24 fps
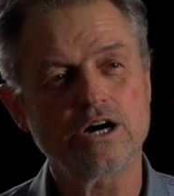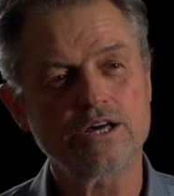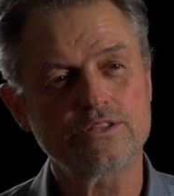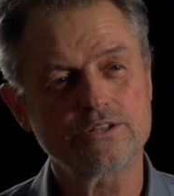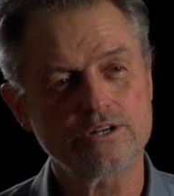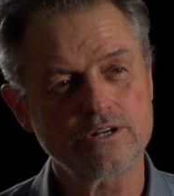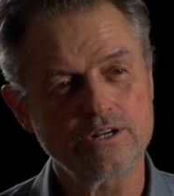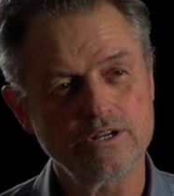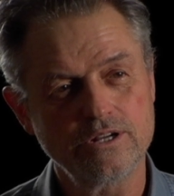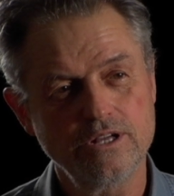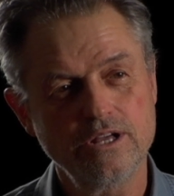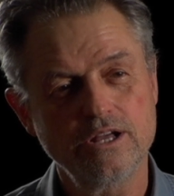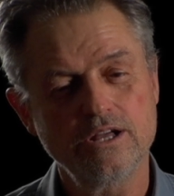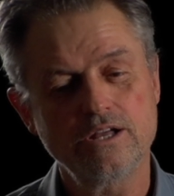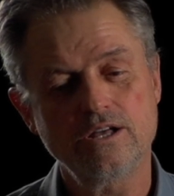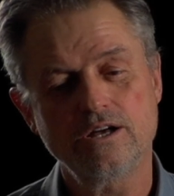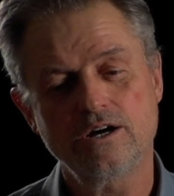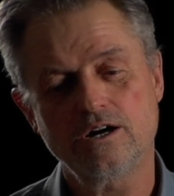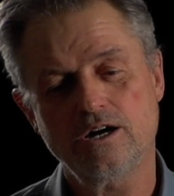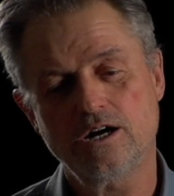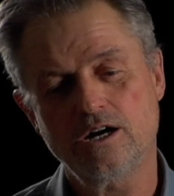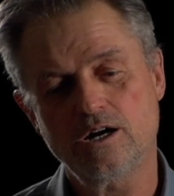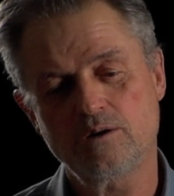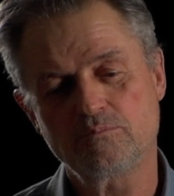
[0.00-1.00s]
father,
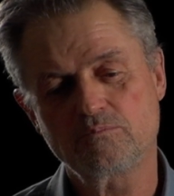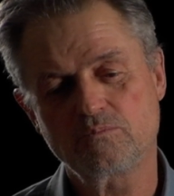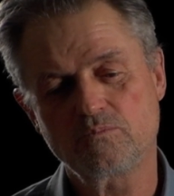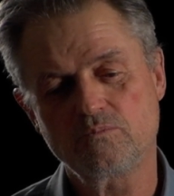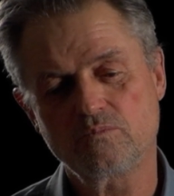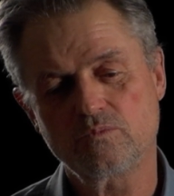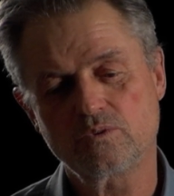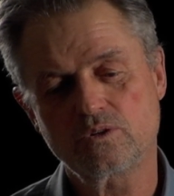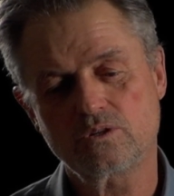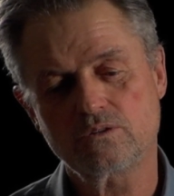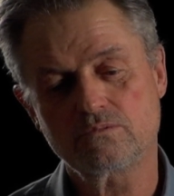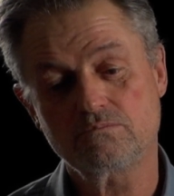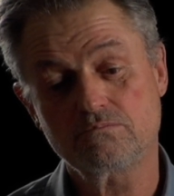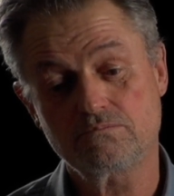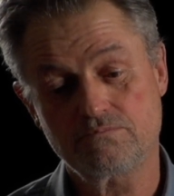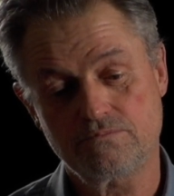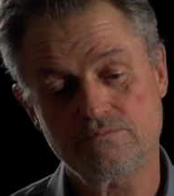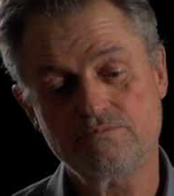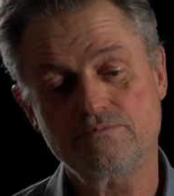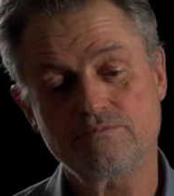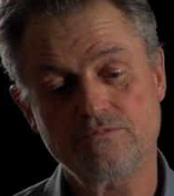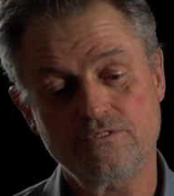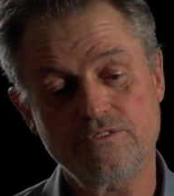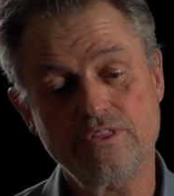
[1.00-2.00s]

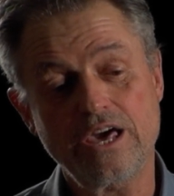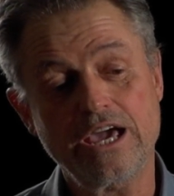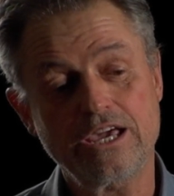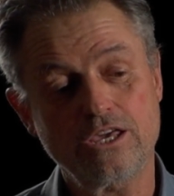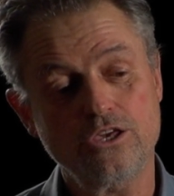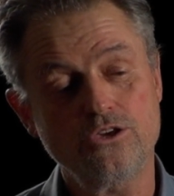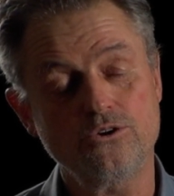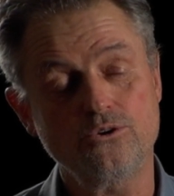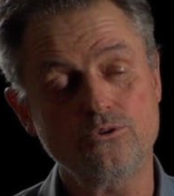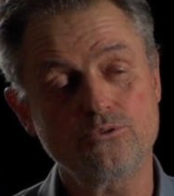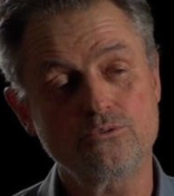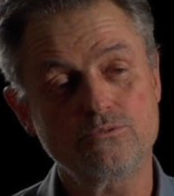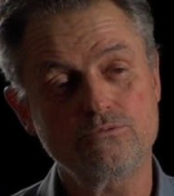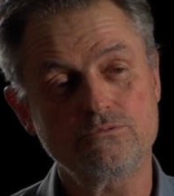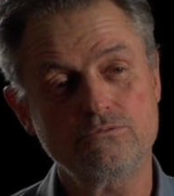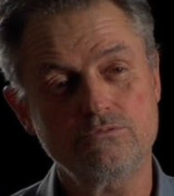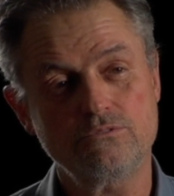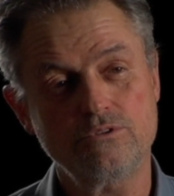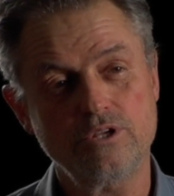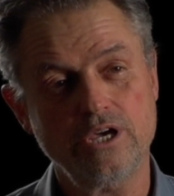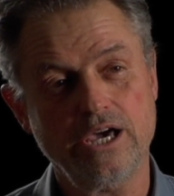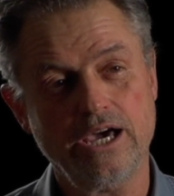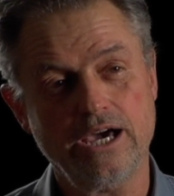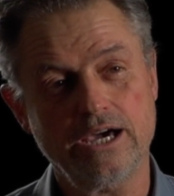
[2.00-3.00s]
thank you,
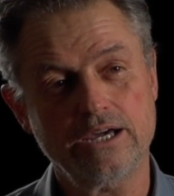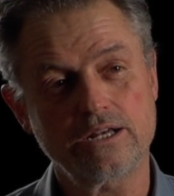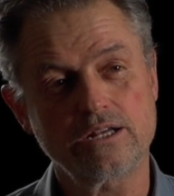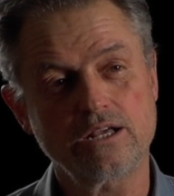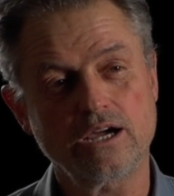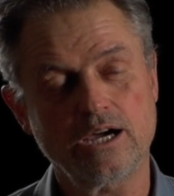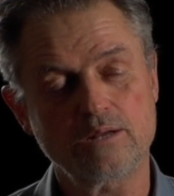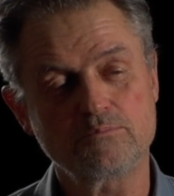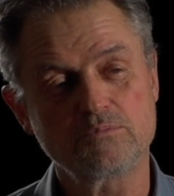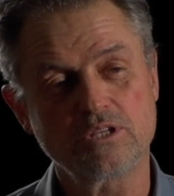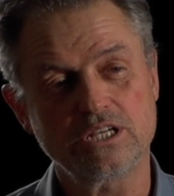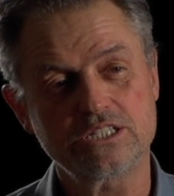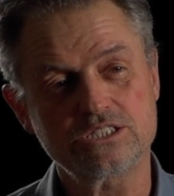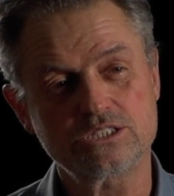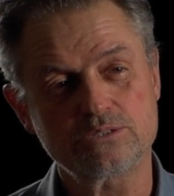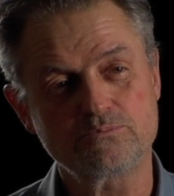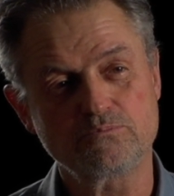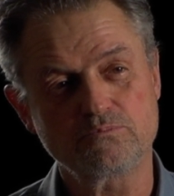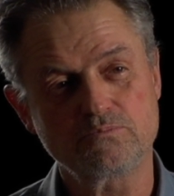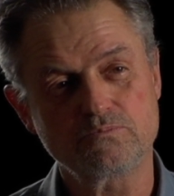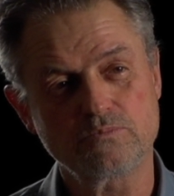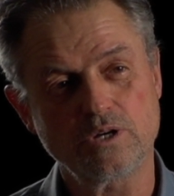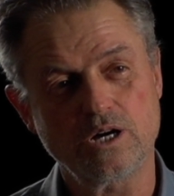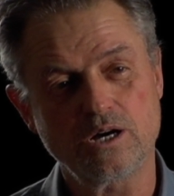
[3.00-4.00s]
Dad, God bless
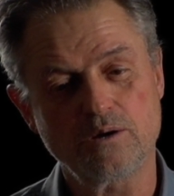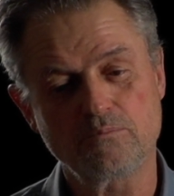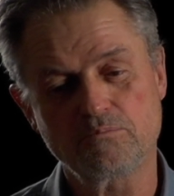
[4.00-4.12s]
him,